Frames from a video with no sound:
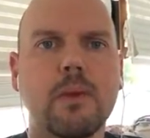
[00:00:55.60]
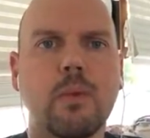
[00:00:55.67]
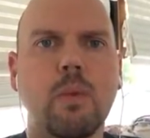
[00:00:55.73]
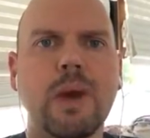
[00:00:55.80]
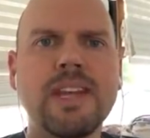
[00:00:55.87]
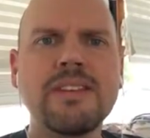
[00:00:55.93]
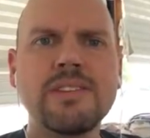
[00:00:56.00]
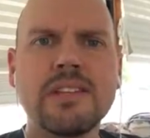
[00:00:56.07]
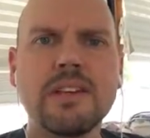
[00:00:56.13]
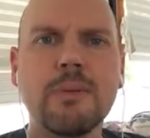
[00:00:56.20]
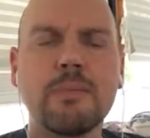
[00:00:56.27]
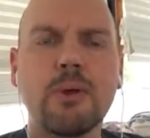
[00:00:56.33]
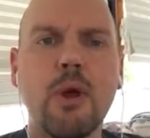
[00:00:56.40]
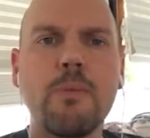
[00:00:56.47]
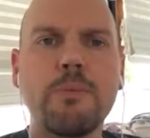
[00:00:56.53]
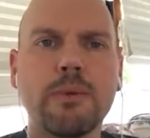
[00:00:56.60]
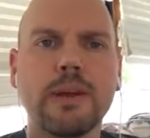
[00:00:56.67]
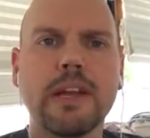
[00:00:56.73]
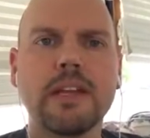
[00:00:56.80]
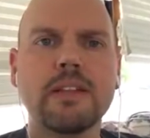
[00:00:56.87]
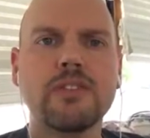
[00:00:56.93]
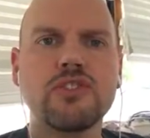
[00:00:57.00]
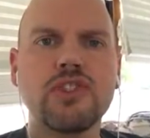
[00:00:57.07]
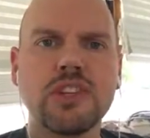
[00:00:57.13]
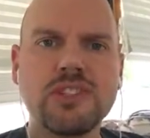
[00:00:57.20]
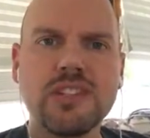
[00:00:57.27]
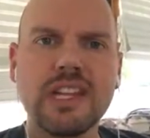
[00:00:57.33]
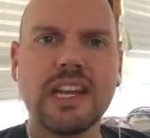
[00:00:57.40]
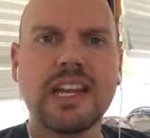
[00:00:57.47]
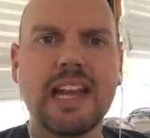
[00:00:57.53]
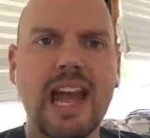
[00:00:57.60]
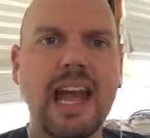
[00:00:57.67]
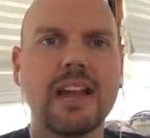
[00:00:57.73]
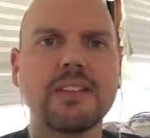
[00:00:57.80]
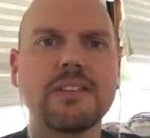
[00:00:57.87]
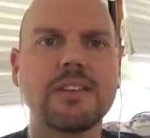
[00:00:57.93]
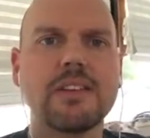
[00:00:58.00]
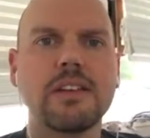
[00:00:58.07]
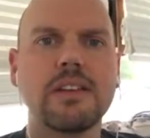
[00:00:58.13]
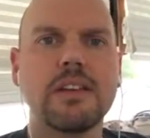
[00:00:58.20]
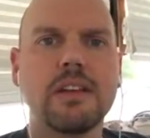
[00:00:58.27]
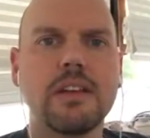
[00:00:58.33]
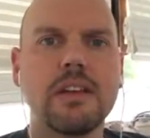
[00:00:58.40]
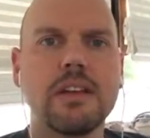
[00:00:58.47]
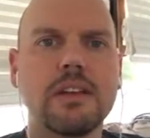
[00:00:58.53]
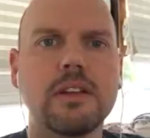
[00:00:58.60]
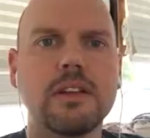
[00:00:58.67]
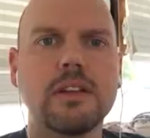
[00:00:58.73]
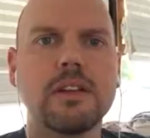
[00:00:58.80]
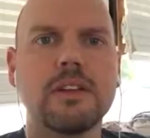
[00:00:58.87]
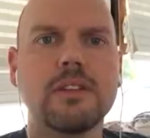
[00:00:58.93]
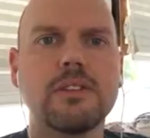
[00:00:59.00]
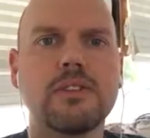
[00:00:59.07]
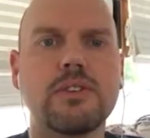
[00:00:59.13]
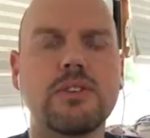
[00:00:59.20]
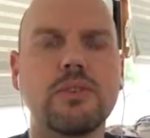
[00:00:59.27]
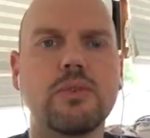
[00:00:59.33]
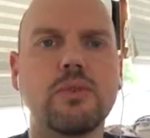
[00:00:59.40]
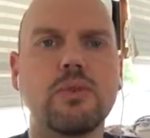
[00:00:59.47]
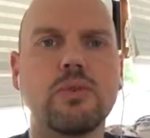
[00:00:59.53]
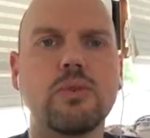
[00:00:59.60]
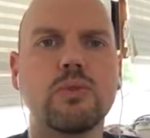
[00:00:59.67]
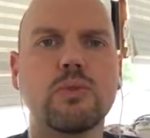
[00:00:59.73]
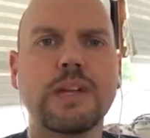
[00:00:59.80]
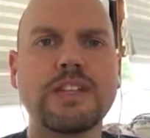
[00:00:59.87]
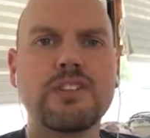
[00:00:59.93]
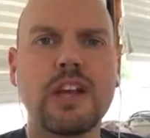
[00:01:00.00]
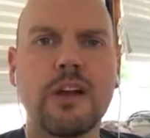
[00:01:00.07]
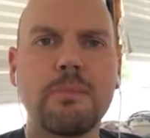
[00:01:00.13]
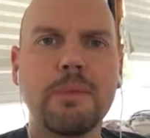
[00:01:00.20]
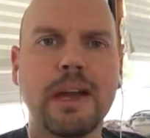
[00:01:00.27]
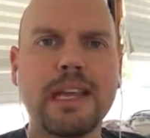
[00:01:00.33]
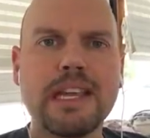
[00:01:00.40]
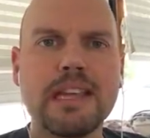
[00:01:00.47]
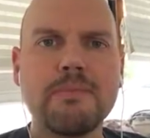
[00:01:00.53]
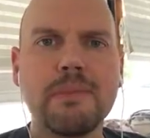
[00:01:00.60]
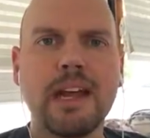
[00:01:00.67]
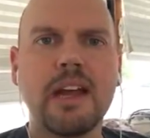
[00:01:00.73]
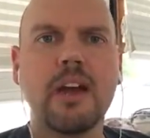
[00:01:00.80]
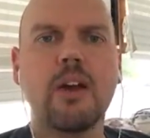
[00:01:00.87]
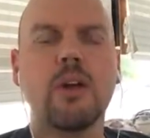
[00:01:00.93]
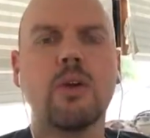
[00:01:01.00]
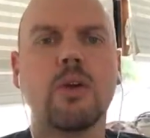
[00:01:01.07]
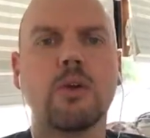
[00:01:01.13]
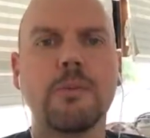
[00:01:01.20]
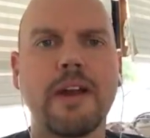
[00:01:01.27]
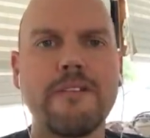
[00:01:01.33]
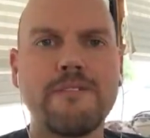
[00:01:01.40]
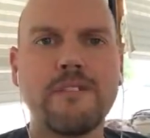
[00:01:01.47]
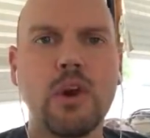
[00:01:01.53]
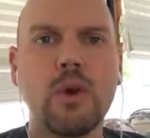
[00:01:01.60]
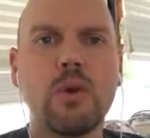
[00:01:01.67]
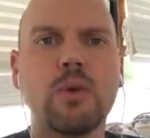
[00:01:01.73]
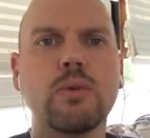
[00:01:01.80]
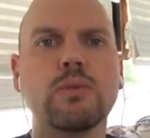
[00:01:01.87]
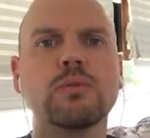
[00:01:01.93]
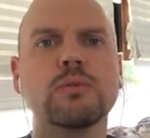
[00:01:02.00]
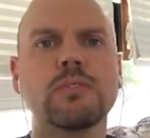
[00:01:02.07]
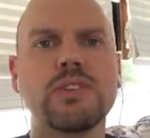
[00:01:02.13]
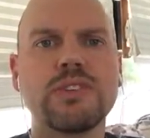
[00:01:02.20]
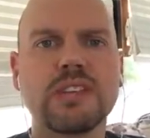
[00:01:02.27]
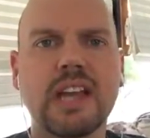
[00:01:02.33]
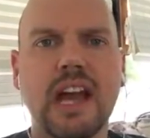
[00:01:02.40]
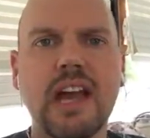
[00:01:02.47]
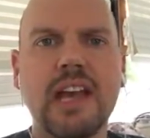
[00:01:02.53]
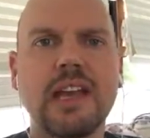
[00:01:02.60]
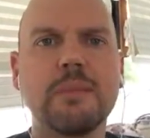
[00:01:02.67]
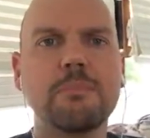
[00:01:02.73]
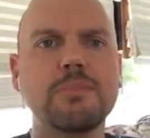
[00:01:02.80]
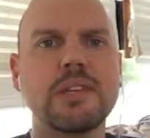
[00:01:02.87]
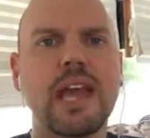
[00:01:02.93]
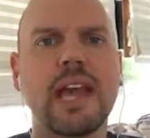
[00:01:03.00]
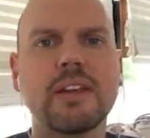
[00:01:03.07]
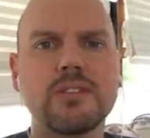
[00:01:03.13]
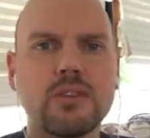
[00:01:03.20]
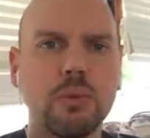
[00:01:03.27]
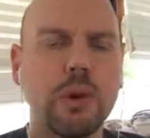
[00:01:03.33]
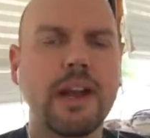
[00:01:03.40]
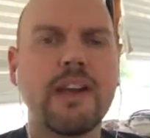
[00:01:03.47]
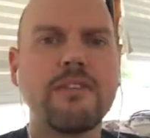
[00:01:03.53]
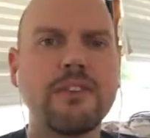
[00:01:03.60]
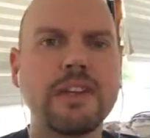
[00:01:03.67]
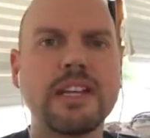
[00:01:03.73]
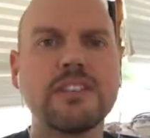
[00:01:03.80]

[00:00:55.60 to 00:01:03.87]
When is it appropriate just to connect? To reach out by email or by phone, Skype, text, or whatever it